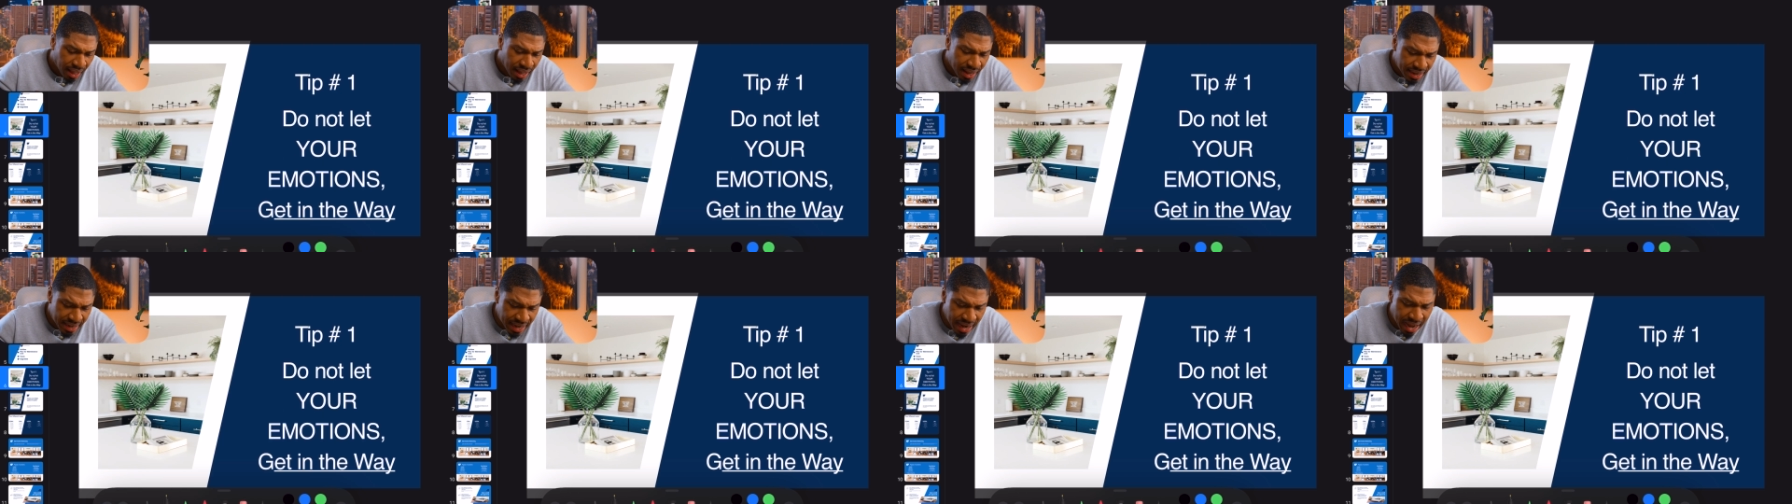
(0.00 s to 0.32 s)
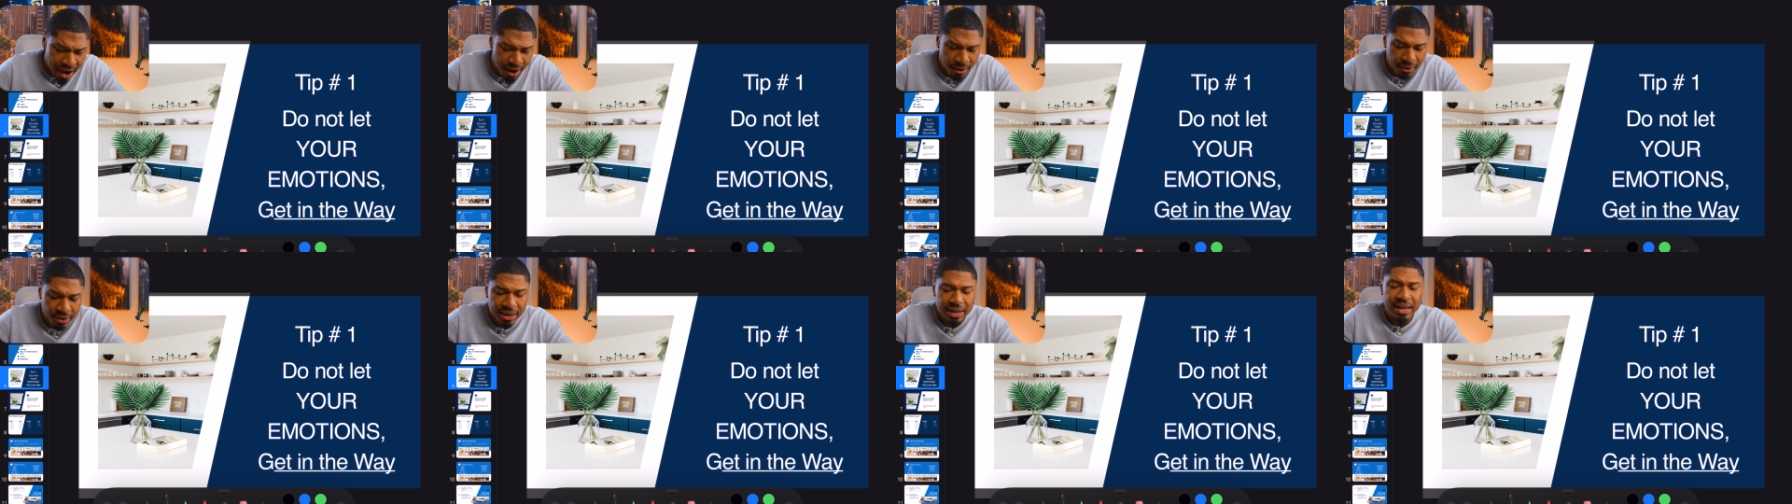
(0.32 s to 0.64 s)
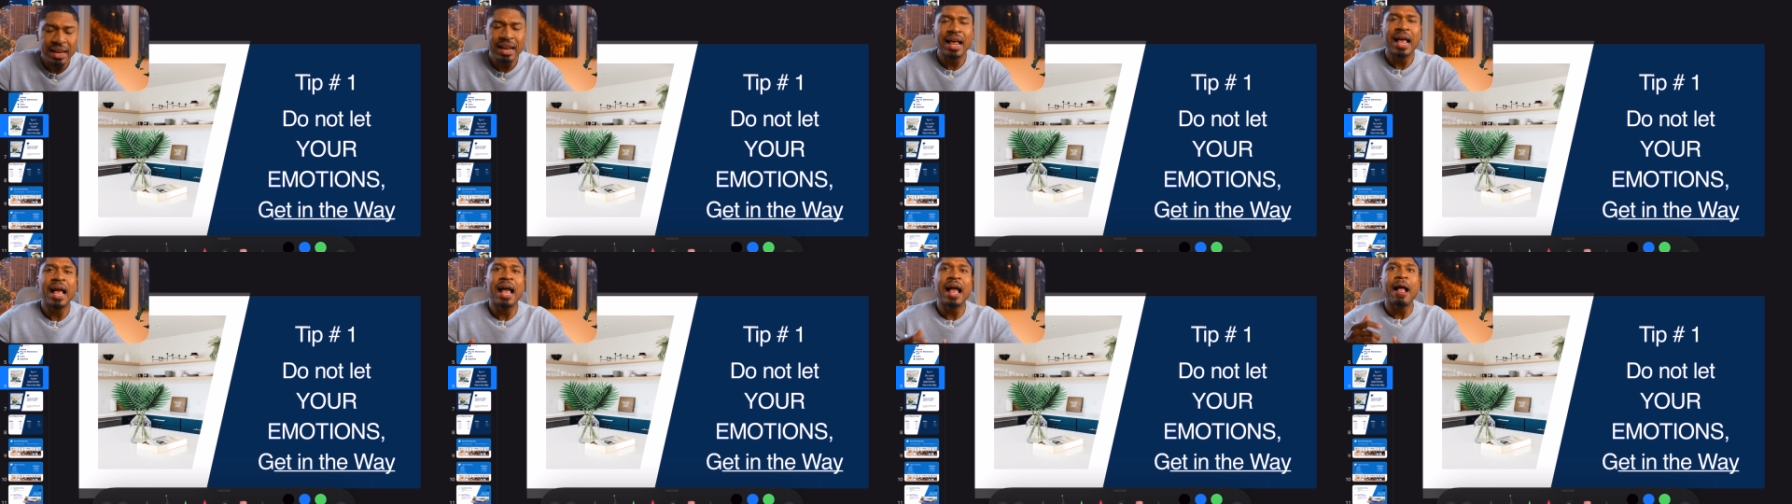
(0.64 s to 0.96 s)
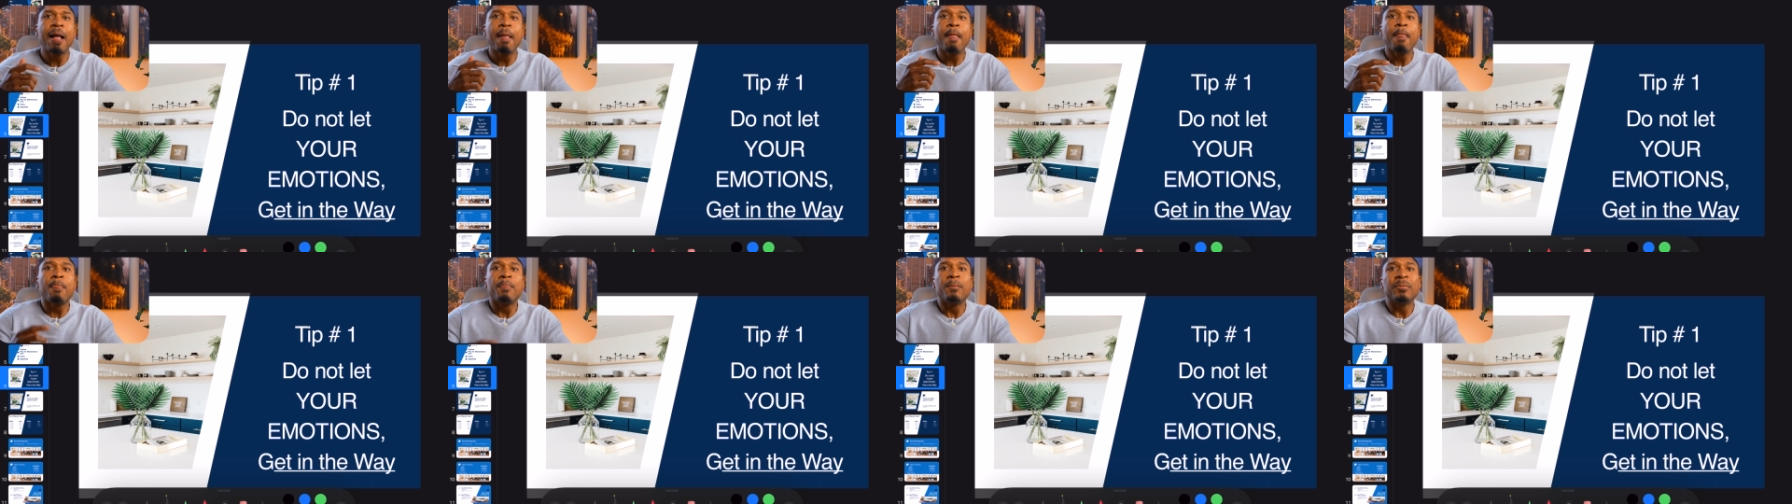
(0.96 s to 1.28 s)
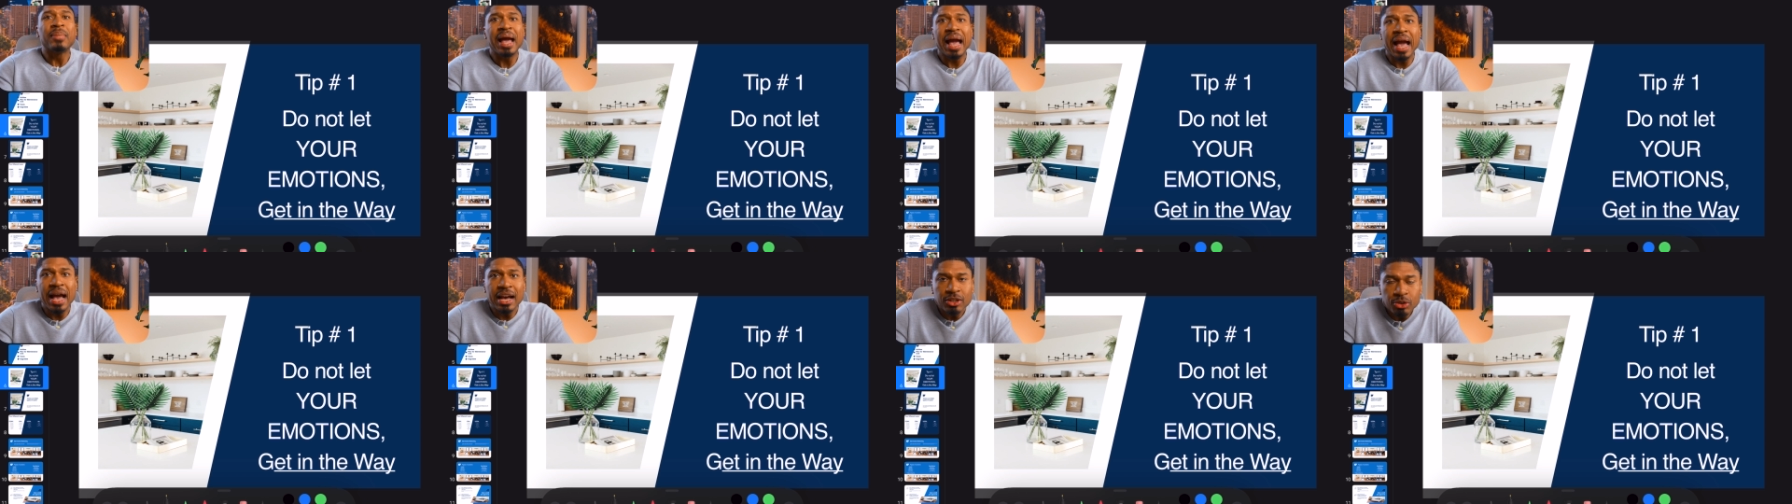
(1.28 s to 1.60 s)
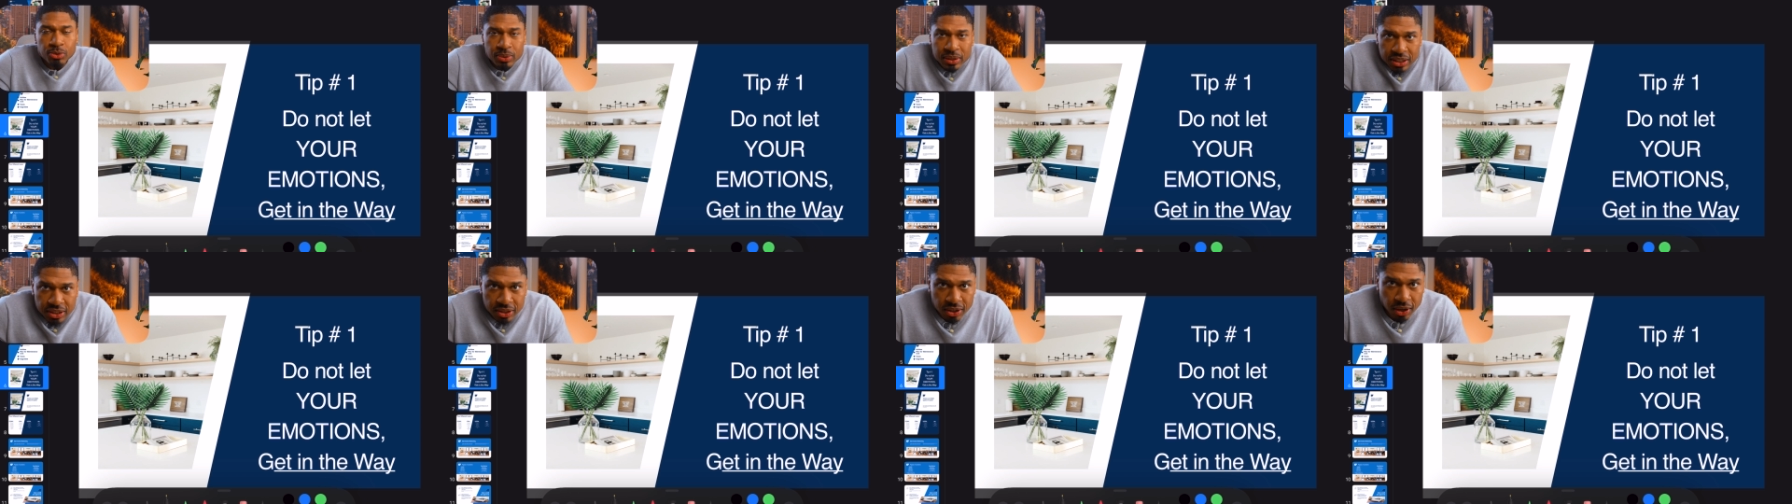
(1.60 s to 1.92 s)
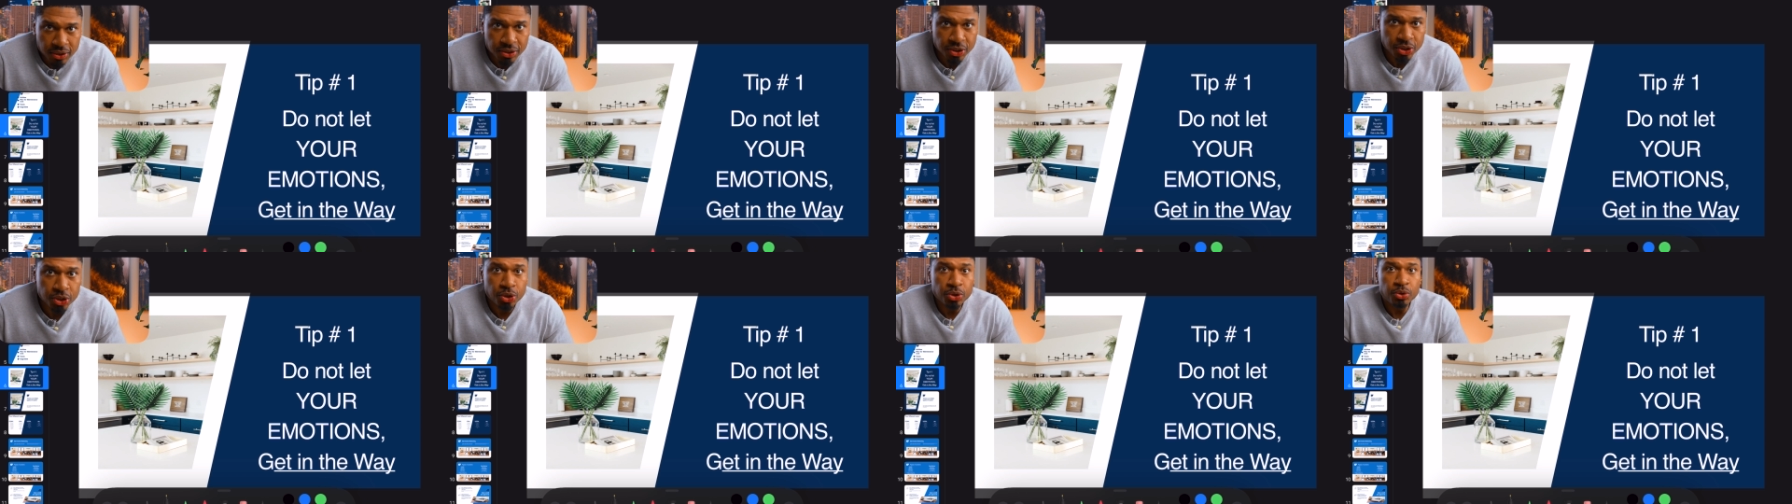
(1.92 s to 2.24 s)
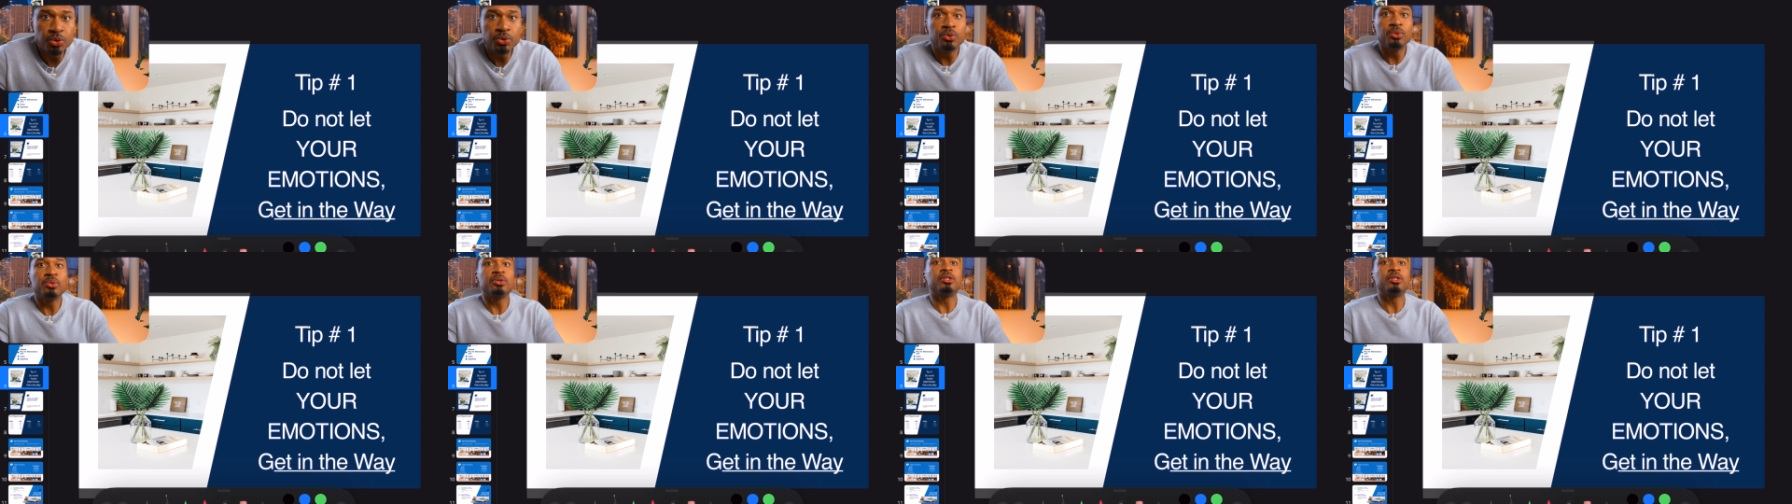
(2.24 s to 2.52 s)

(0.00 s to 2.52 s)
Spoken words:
Now, as we start to,